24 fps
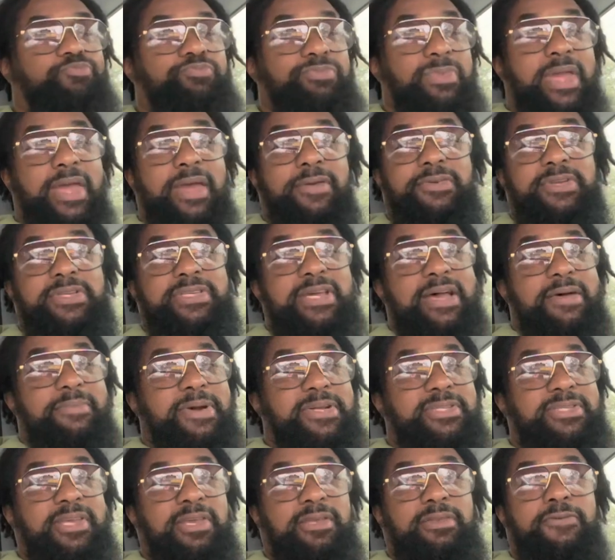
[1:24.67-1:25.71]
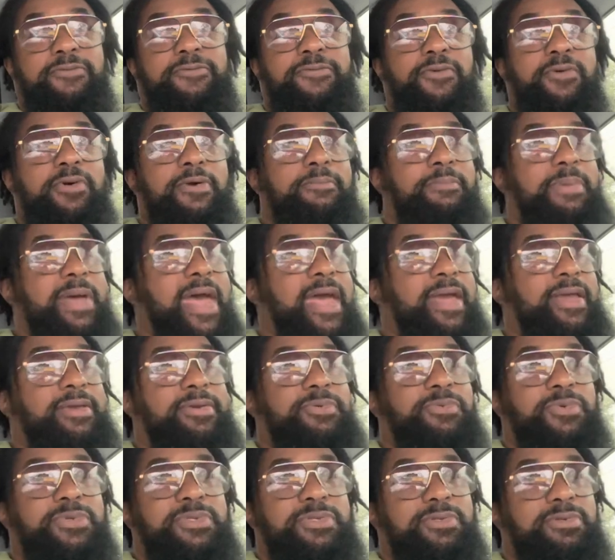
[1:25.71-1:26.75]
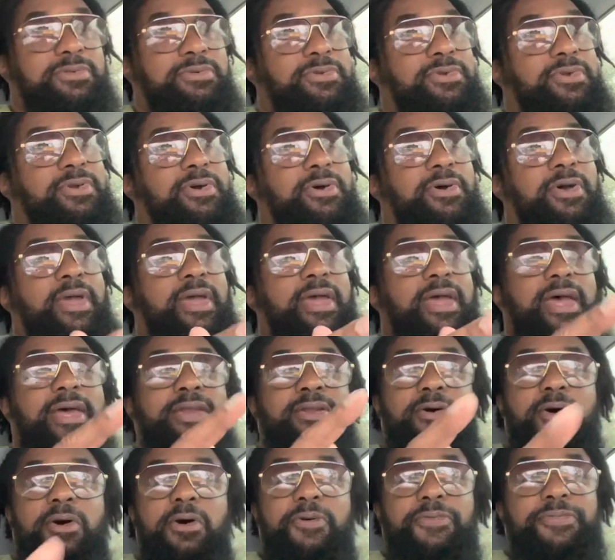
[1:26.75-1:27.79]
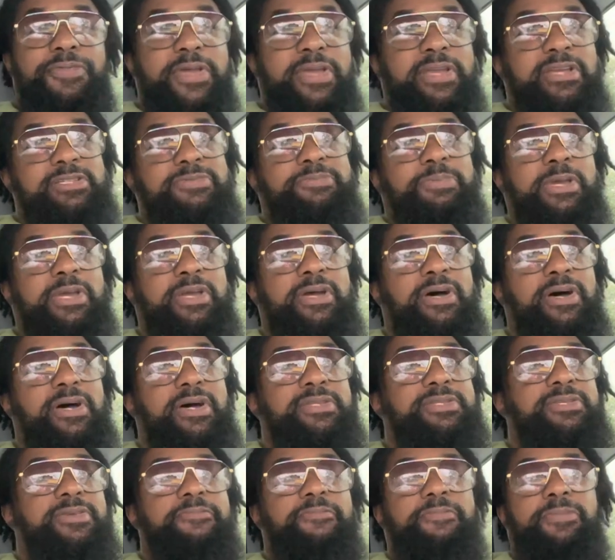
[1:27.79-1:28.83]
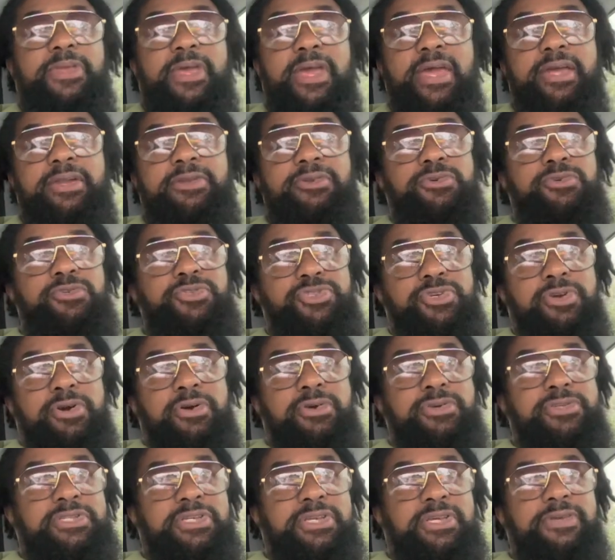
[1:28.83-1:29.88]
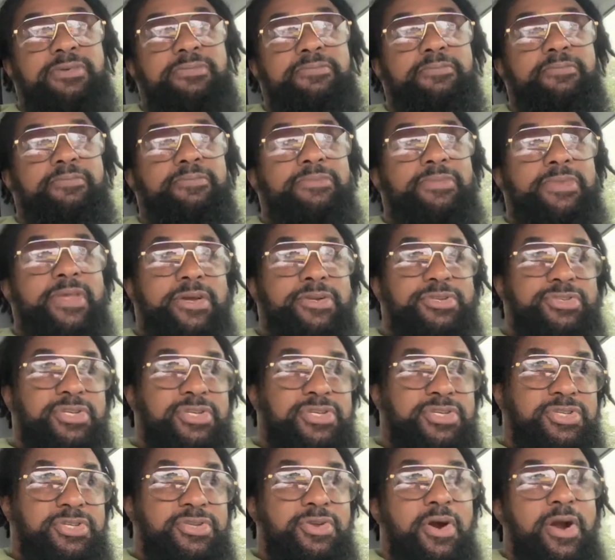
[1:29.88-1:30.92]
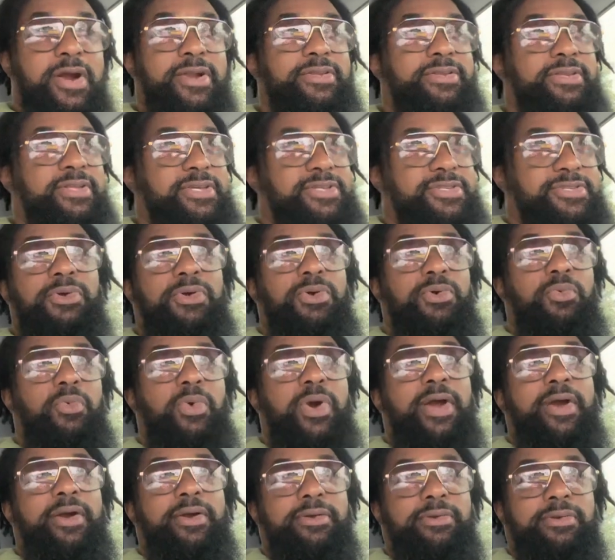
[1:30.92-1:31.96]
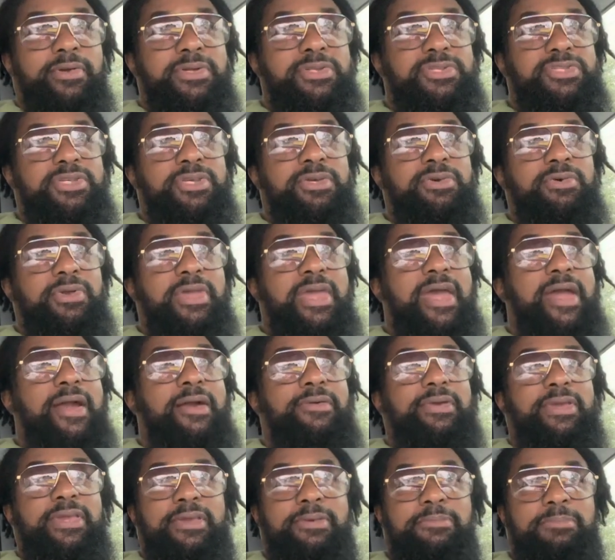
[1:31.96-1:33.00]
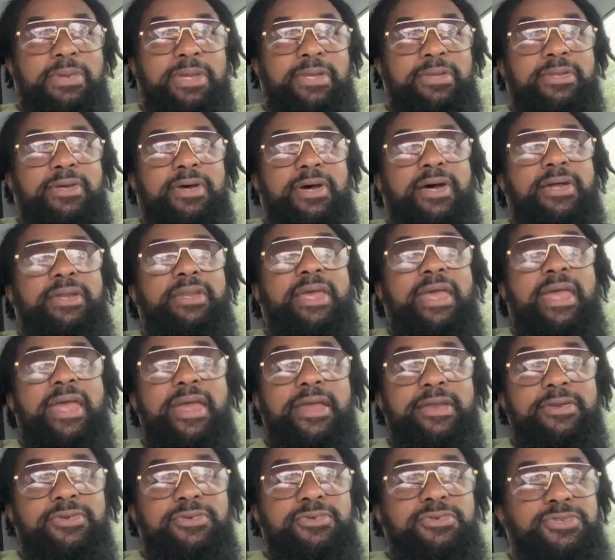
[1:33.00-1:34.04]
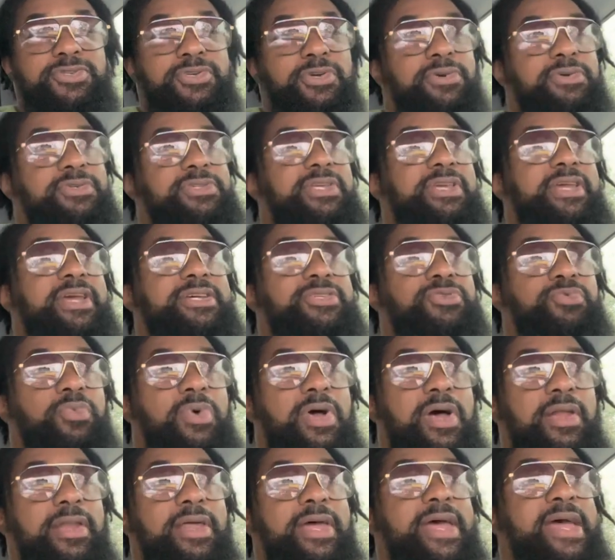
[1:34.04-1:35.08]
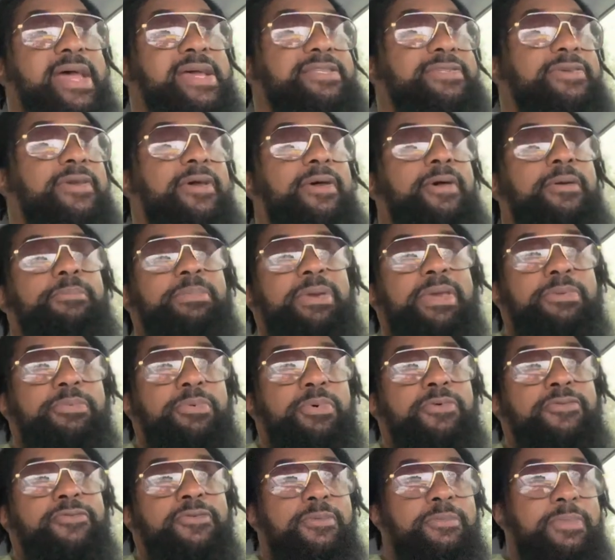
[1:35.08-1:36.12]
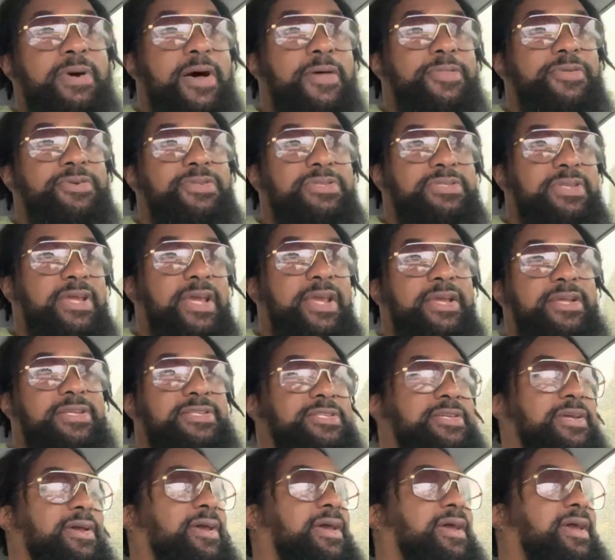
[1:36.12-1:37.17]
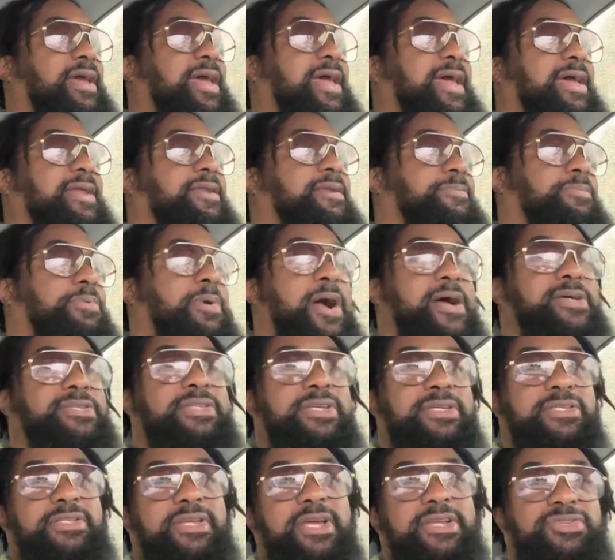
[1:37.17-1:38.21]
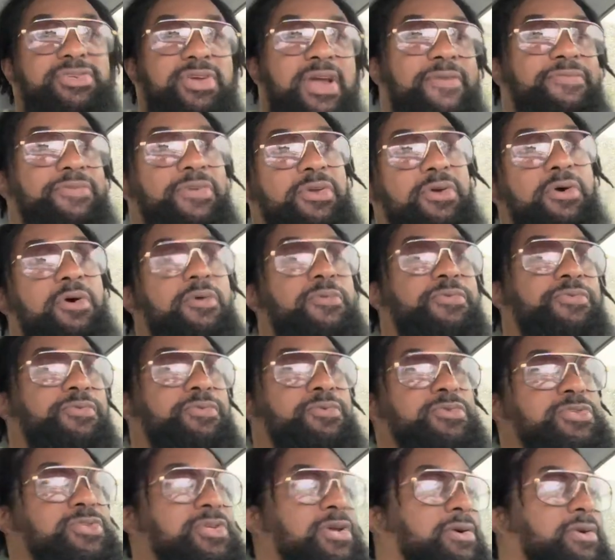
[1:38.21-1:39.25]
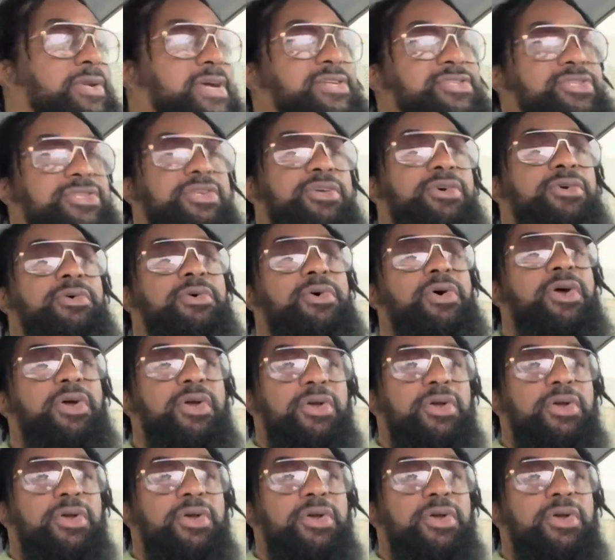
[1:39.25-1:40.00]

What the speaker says: Every time I take the form back, it was, you know. And the whole thing is because in New Jersey, they're just starting this where concealed carry can be done in New Jersey as well as people from other states and the process that you have to go through. So they're still